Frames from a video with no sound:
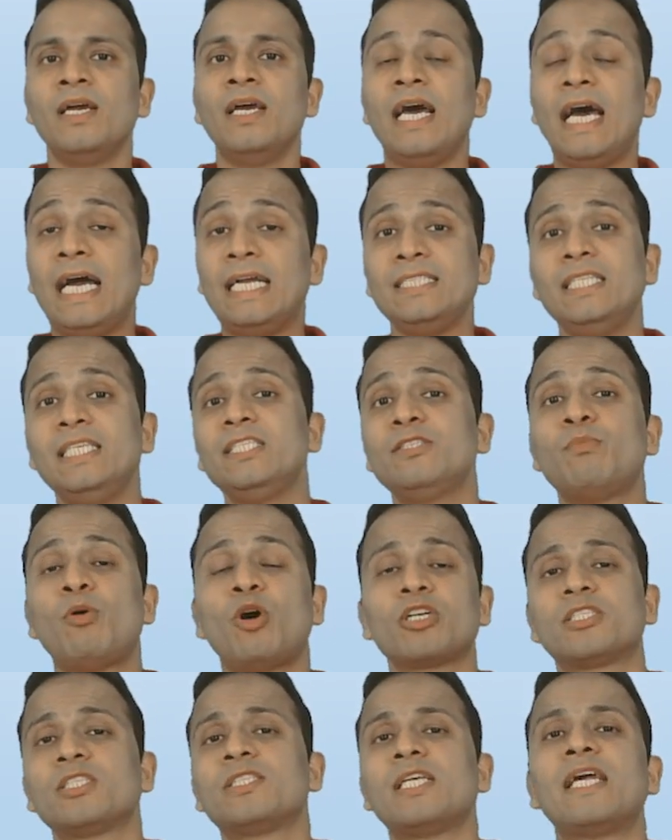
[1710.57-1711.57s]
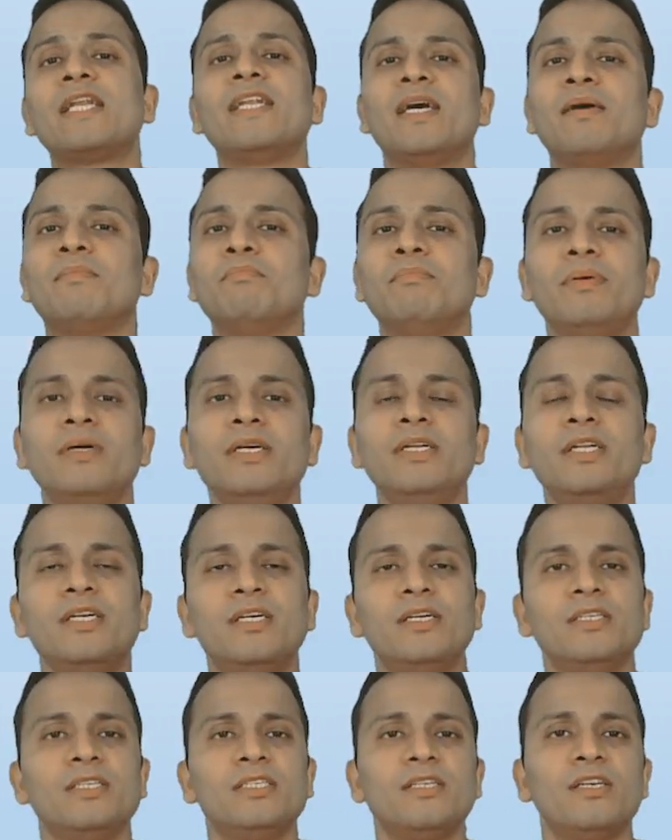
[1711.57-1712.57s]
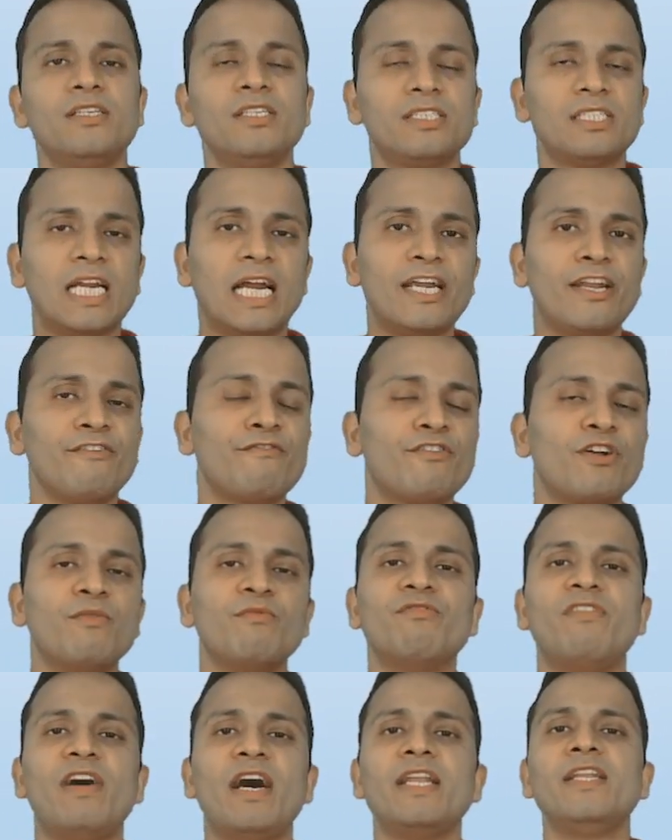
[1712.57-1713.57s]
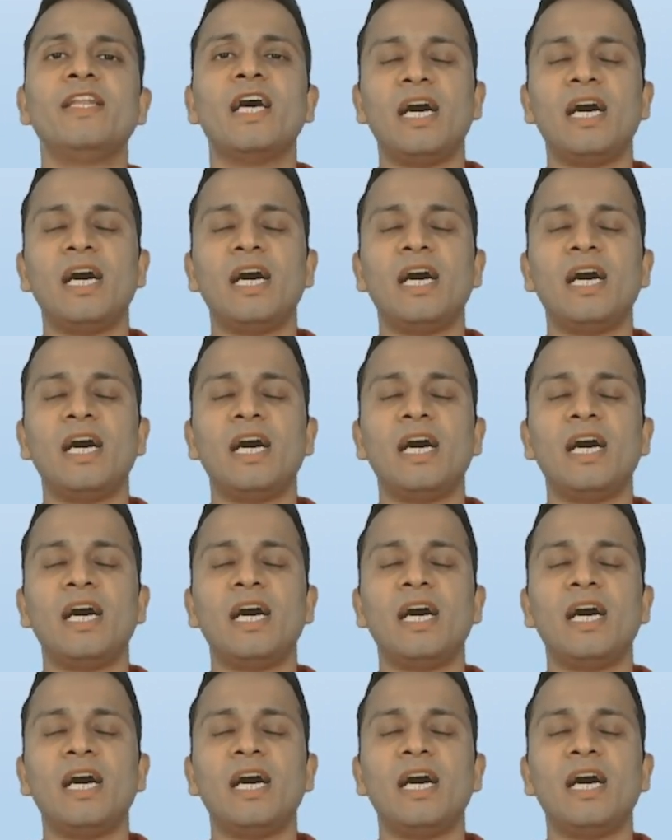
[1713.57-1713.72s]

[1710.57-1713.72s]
and these boxes are numbered starting from 1